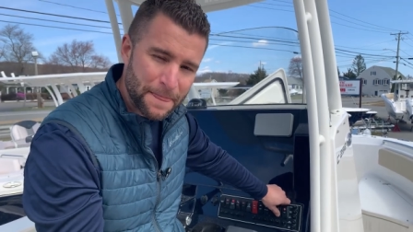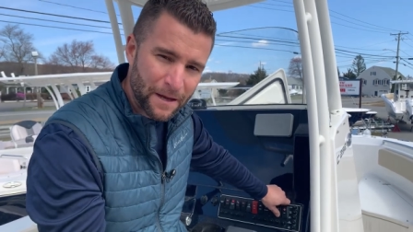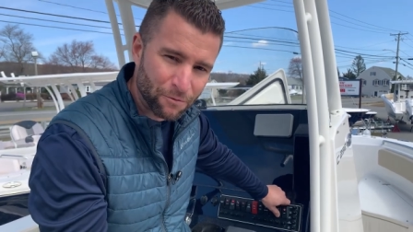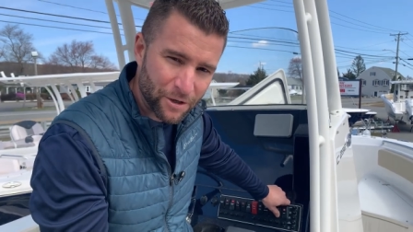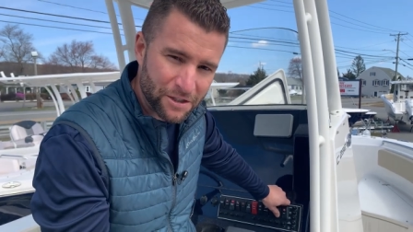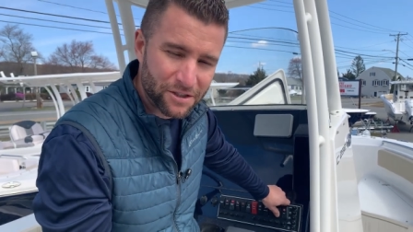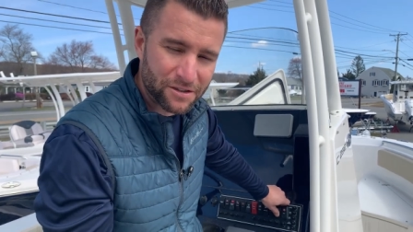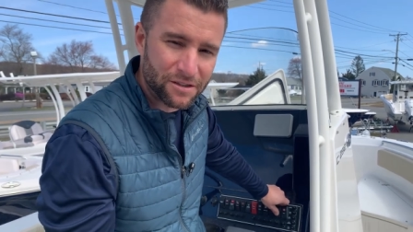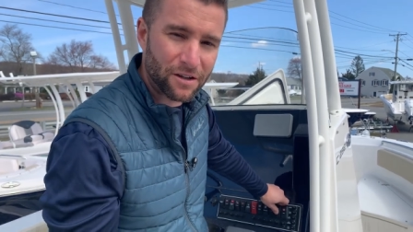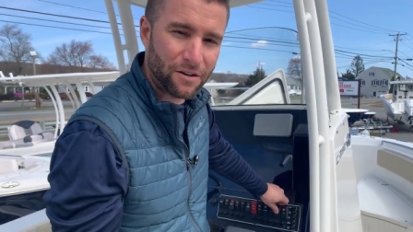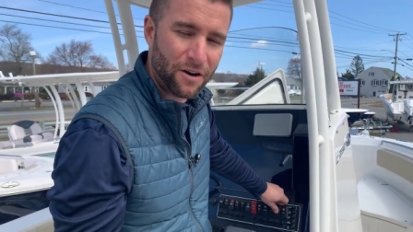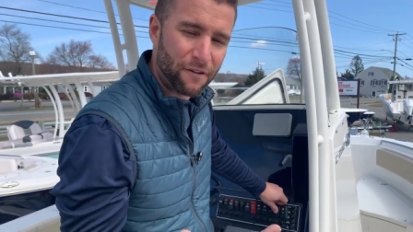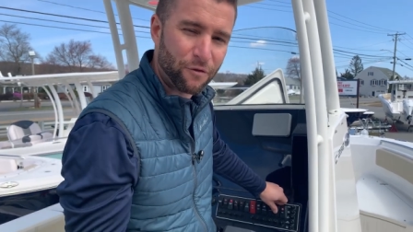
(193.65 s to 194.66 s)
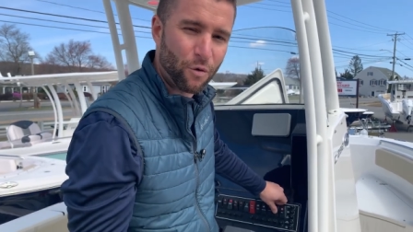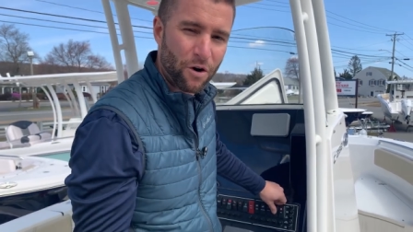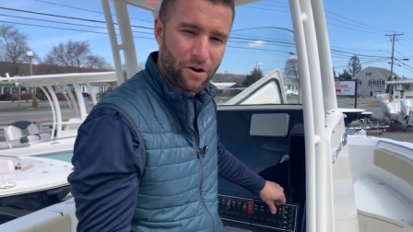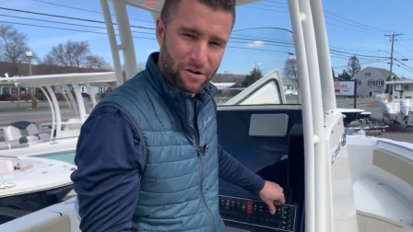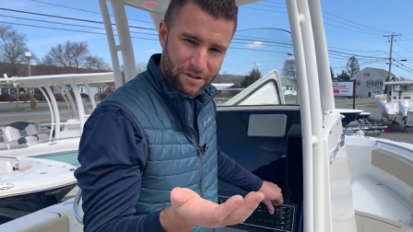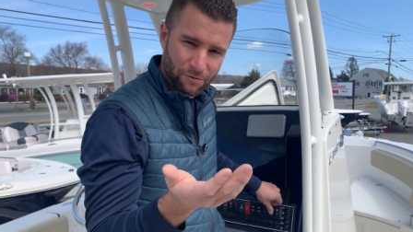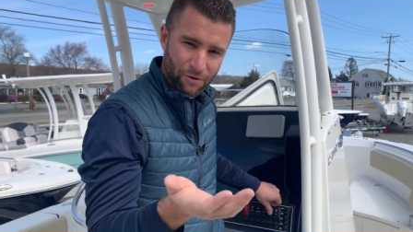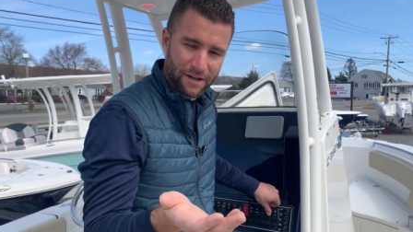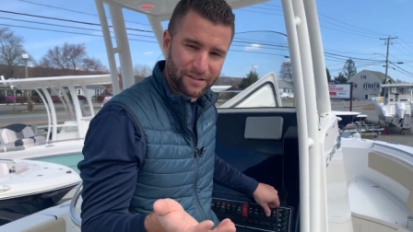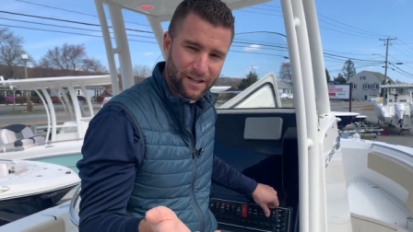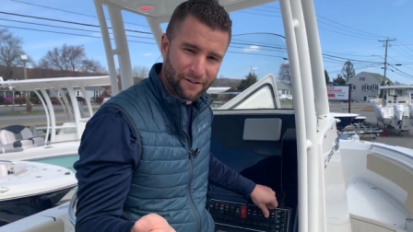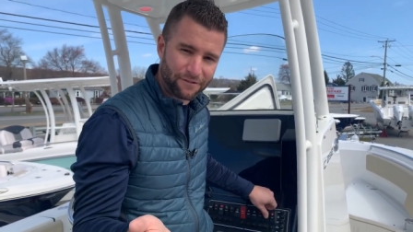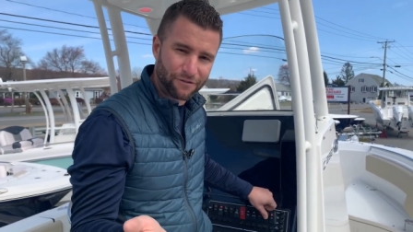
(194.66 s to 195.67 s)
it reaches enough water to
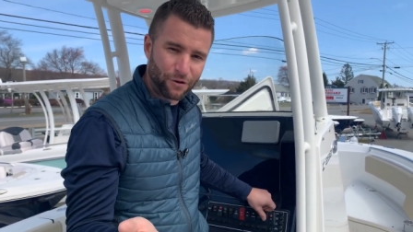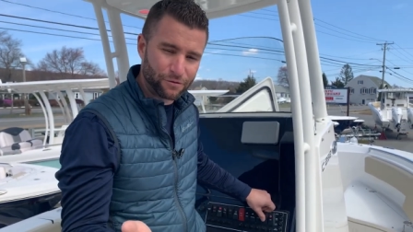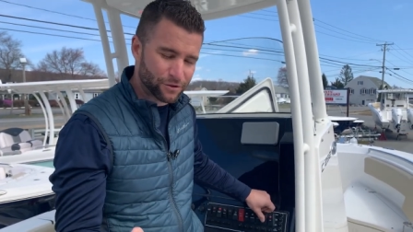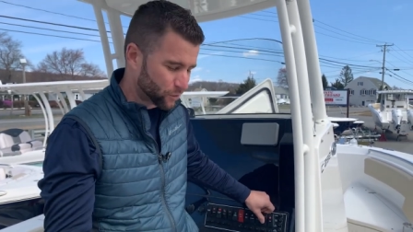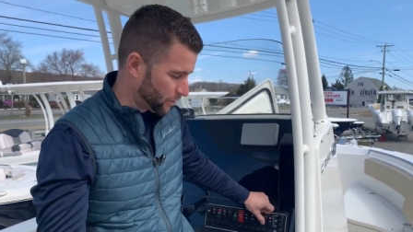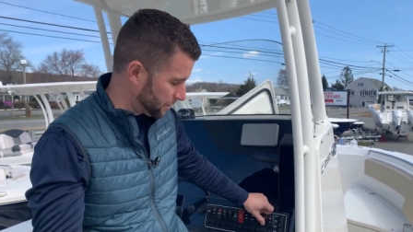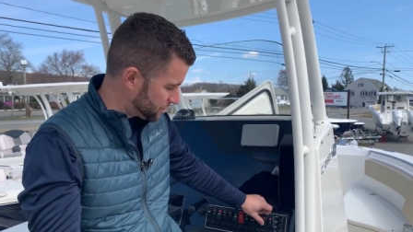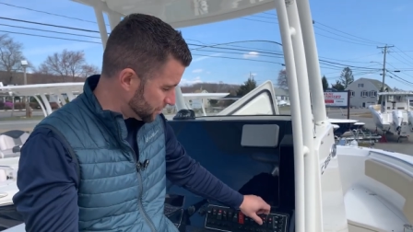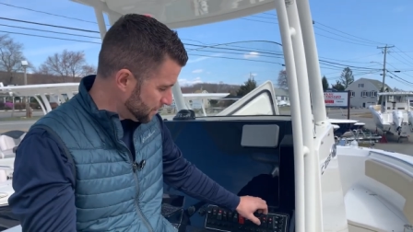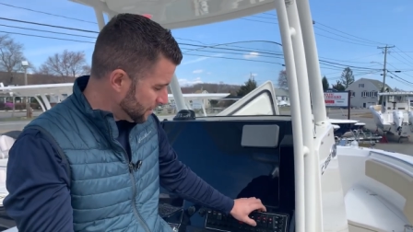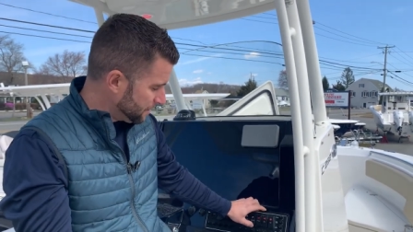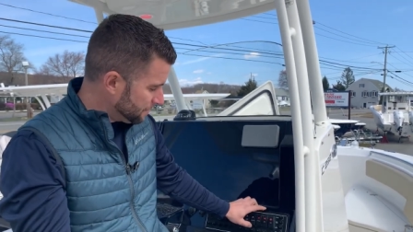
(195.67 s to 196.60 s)
raise that float switch.